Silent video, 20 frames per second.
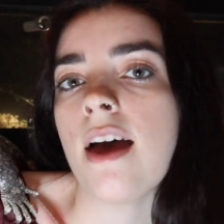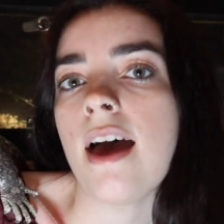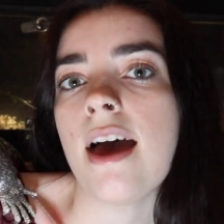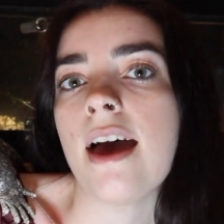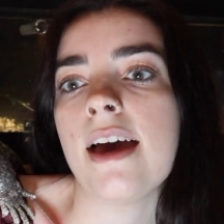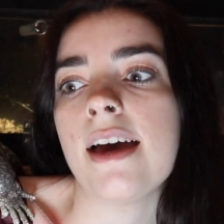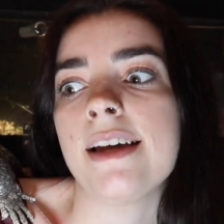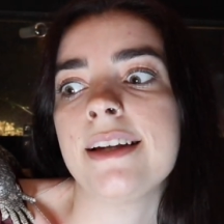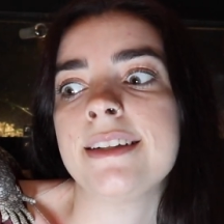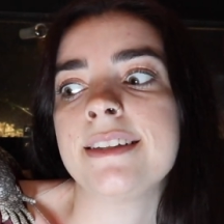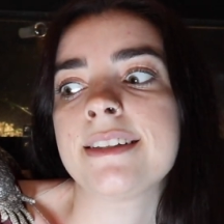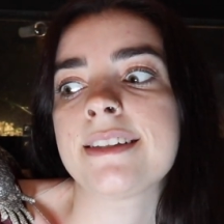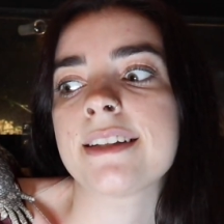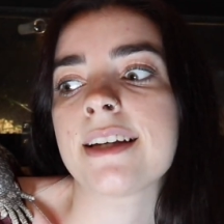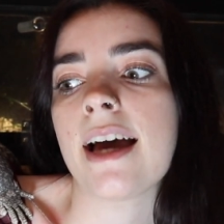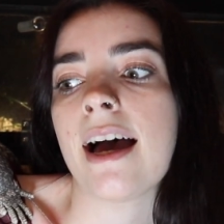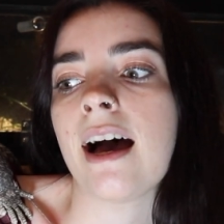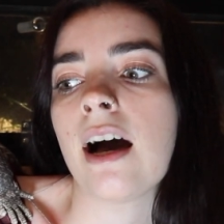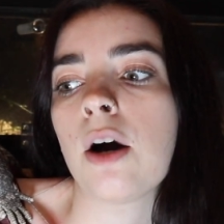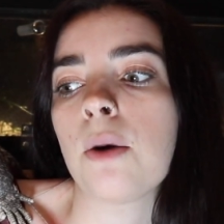and
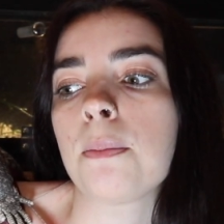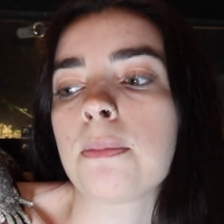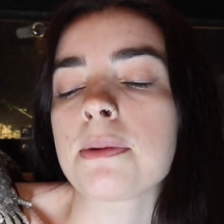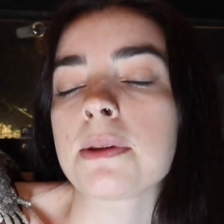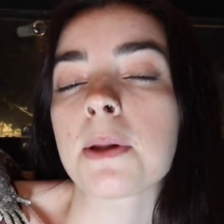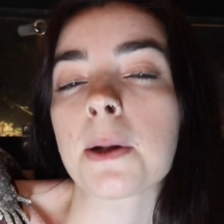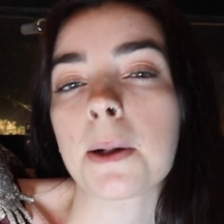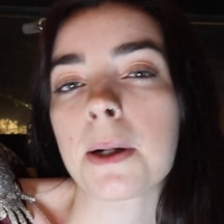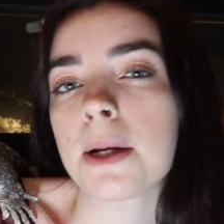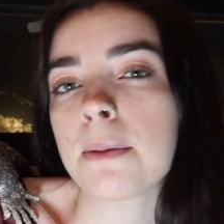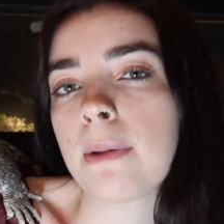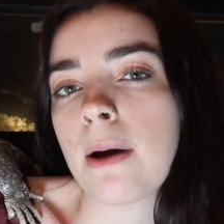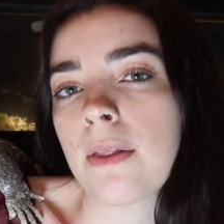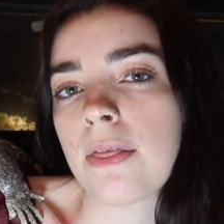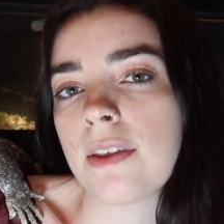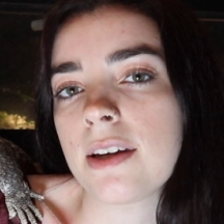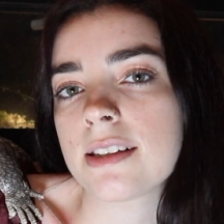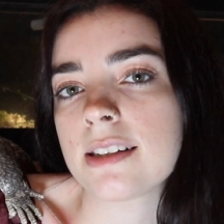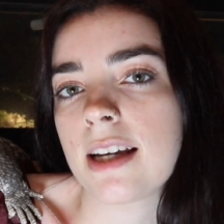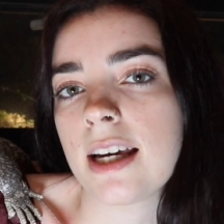help learn about
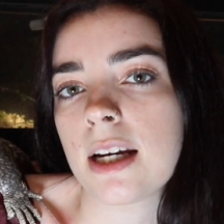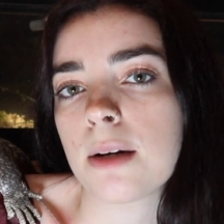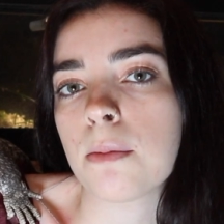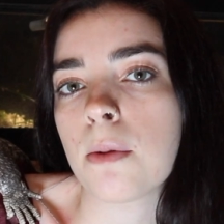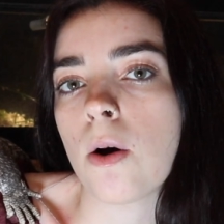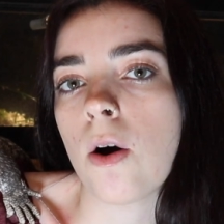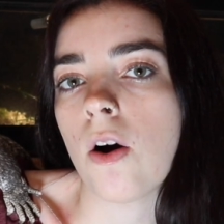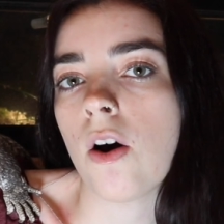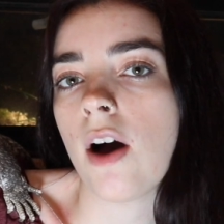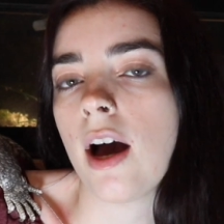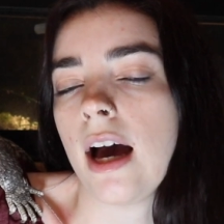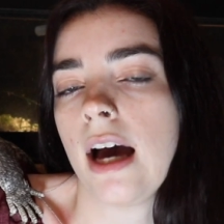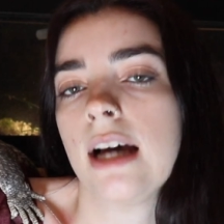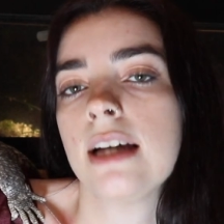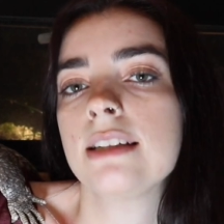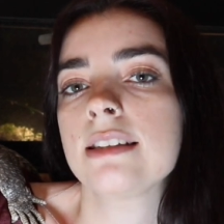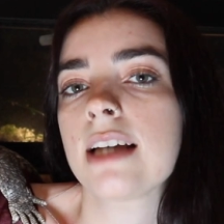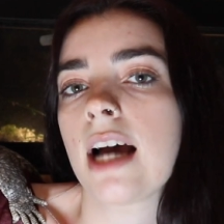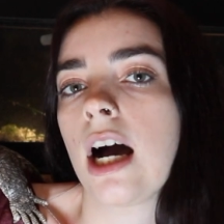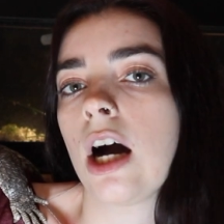this animal
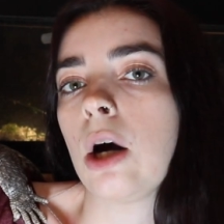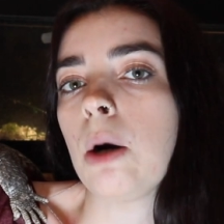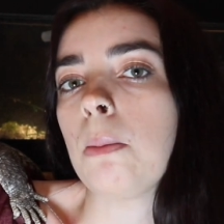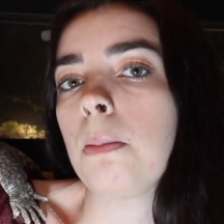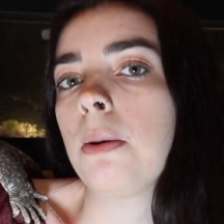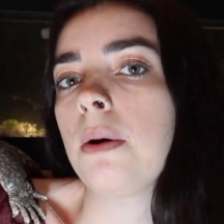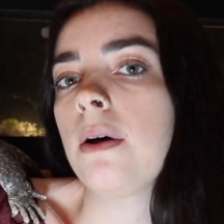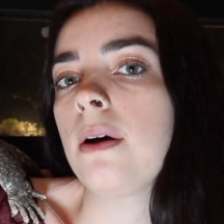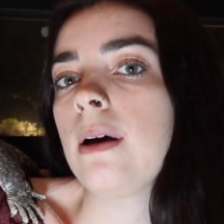and help,